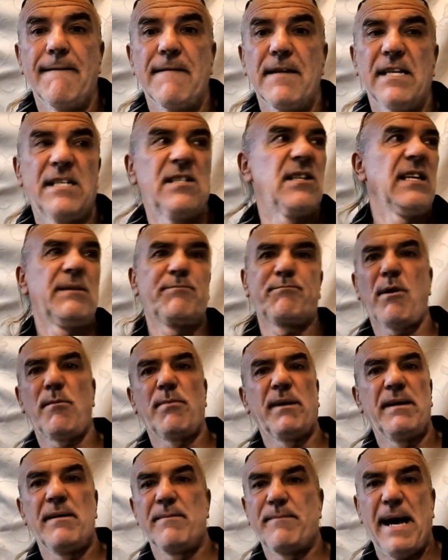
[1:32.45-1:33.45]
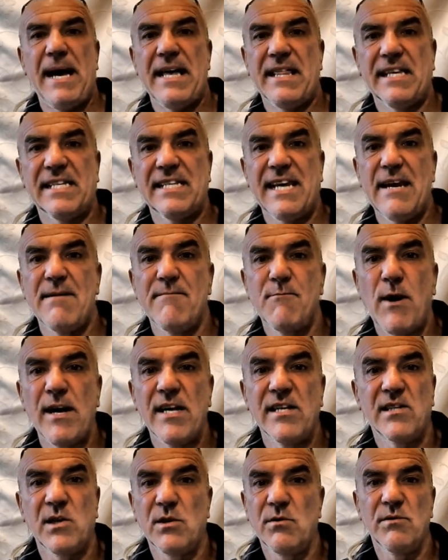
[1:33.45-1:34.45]
It's probably about the same
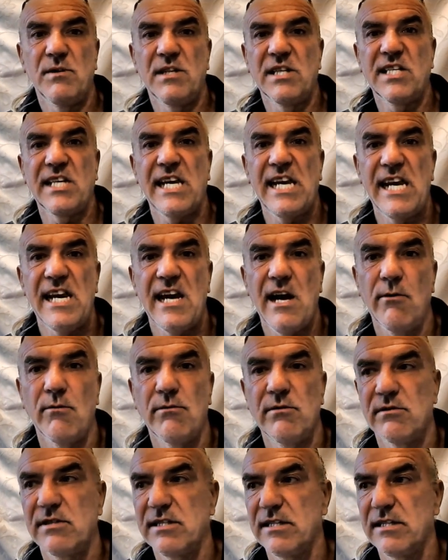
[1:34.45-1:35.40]
as the CEO,